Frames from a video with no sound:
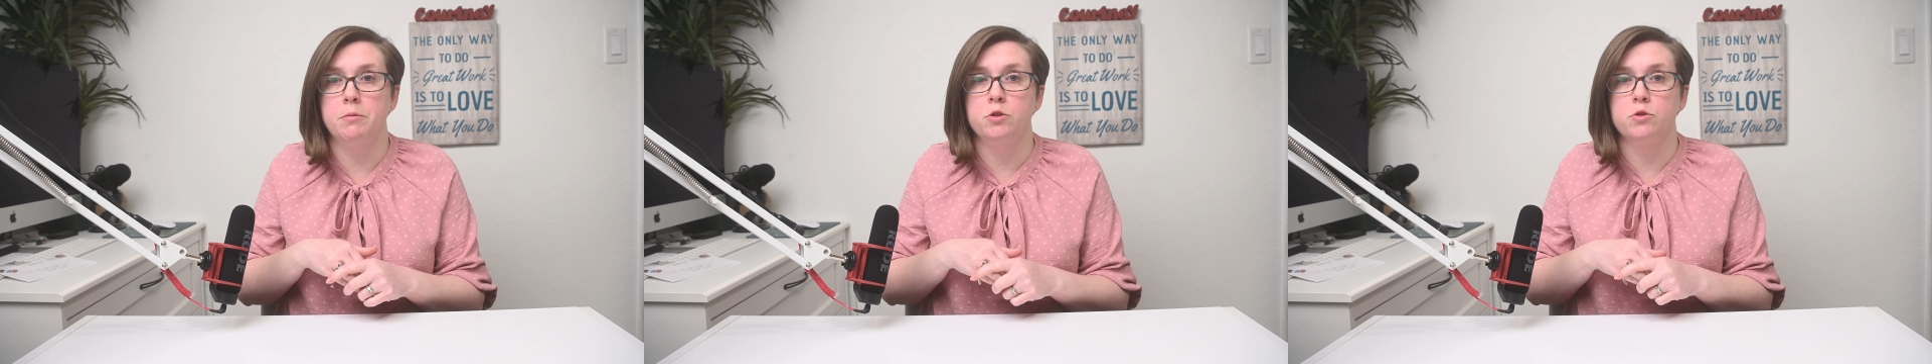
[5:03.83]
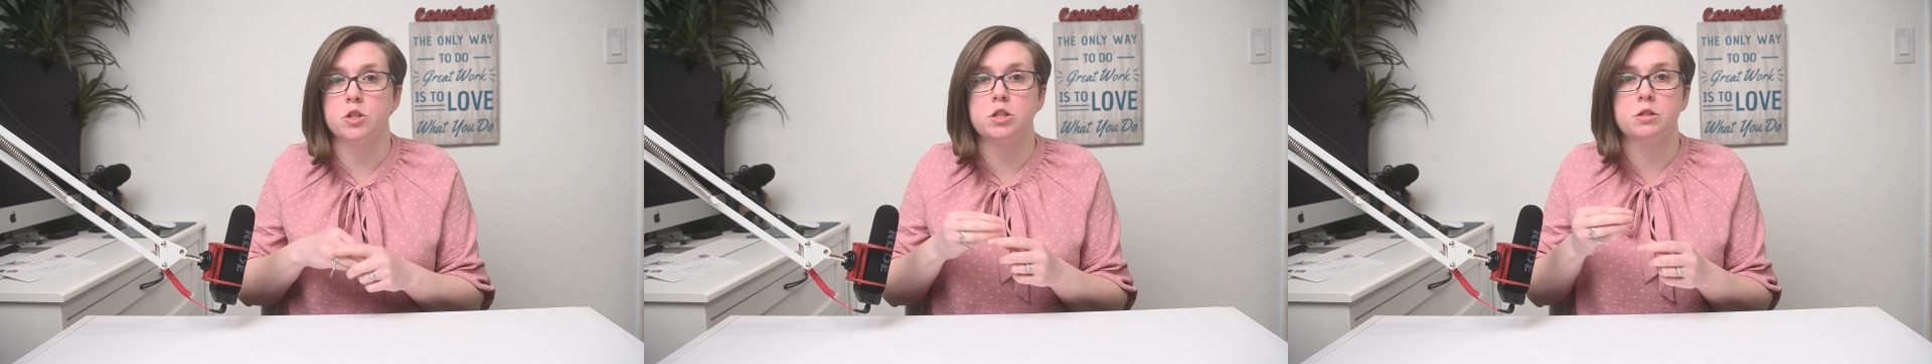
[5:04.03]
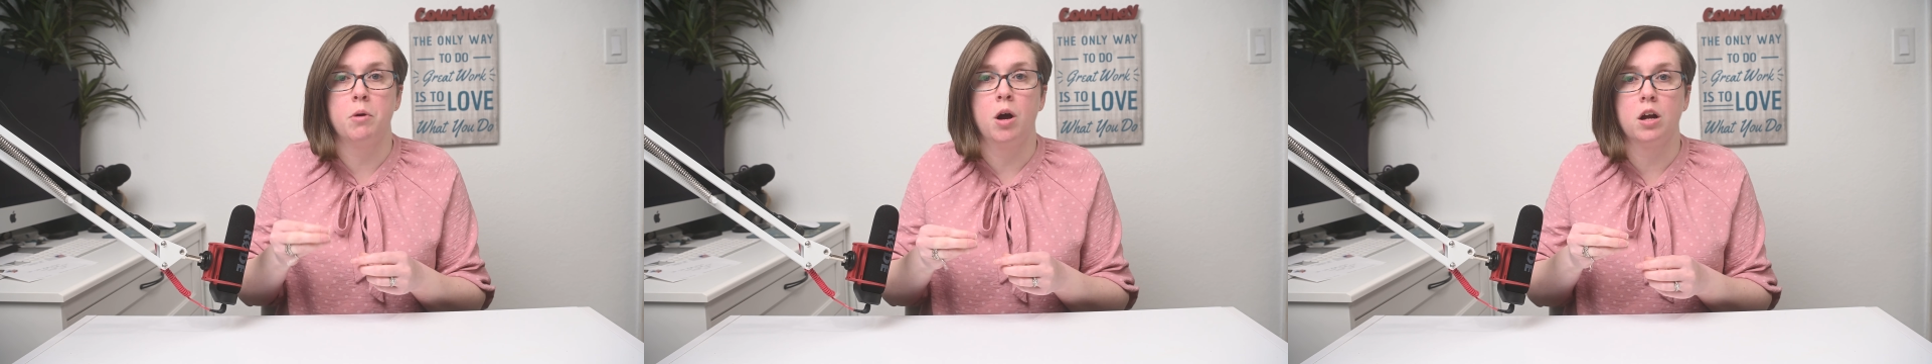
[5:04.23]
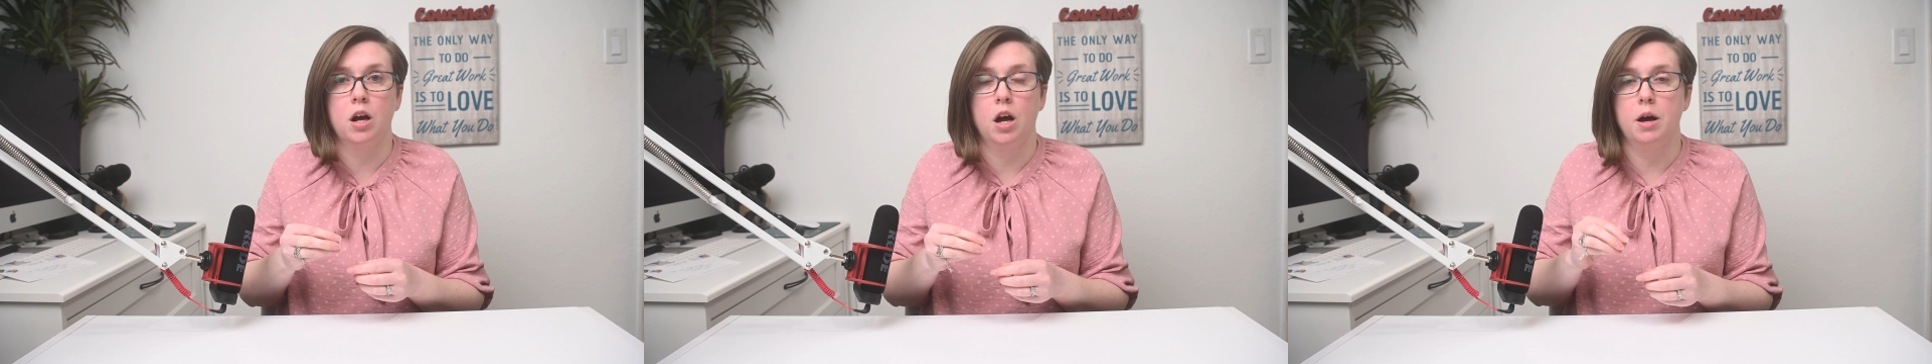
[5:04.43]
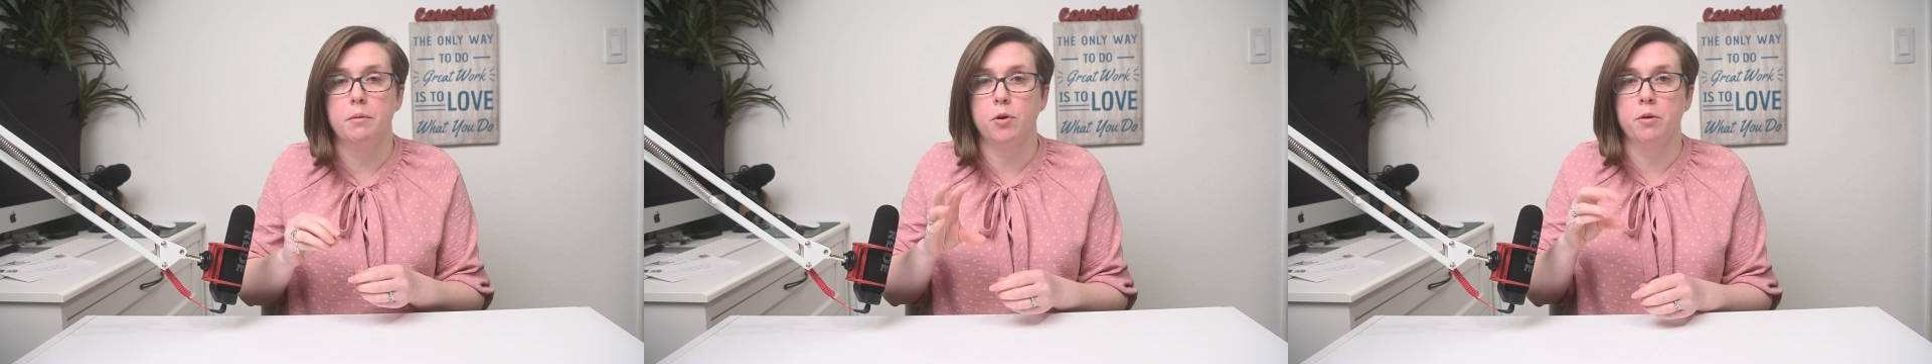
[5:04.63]
Use a small
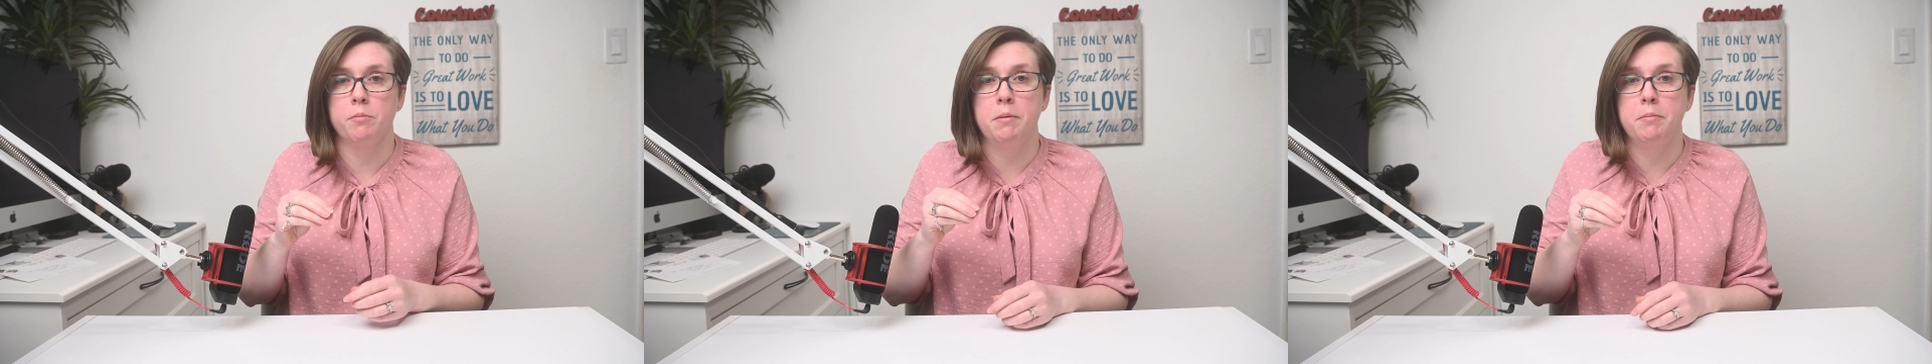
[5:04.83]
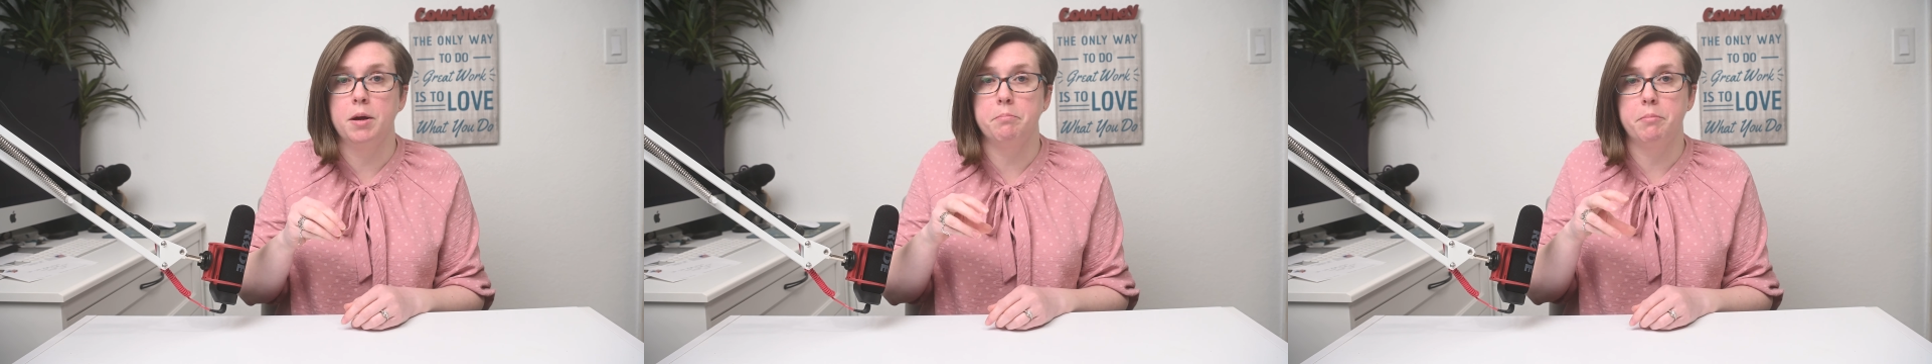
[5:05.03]
cup or maybe a